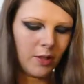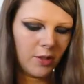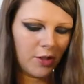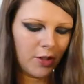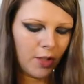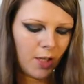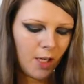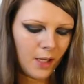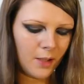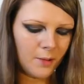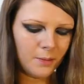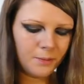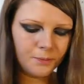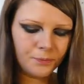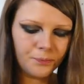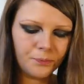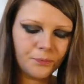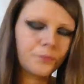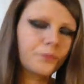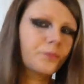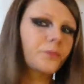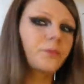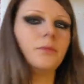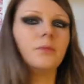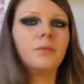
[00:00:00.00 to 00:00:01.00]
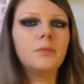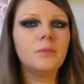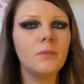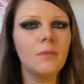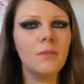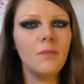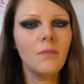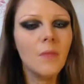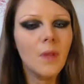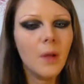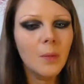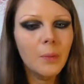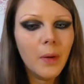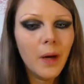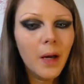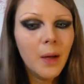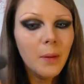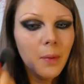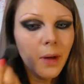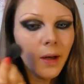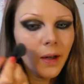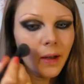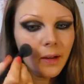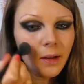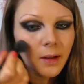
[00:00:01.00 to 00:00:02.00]
Sheen by
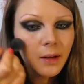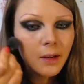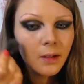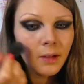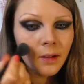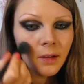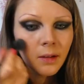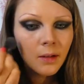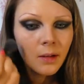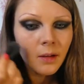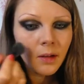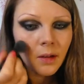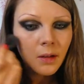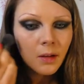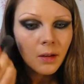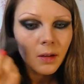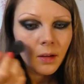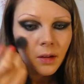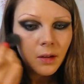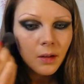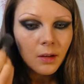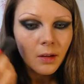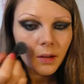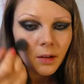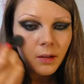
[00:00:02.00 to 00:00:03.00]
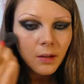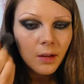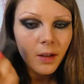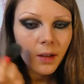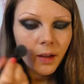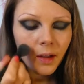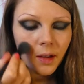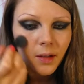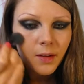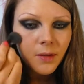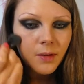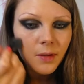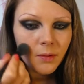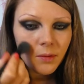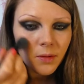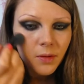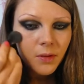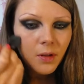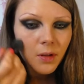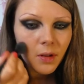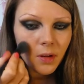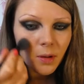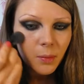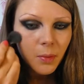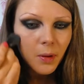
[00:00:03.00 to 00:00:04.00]
MAC. Okay, so I'm just
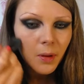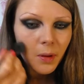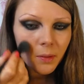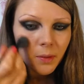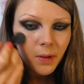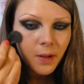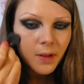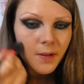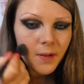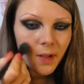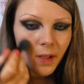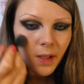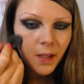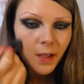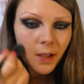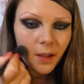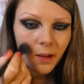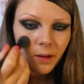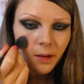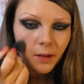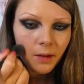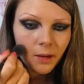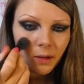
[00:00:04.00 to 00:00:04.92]
going to pop this here,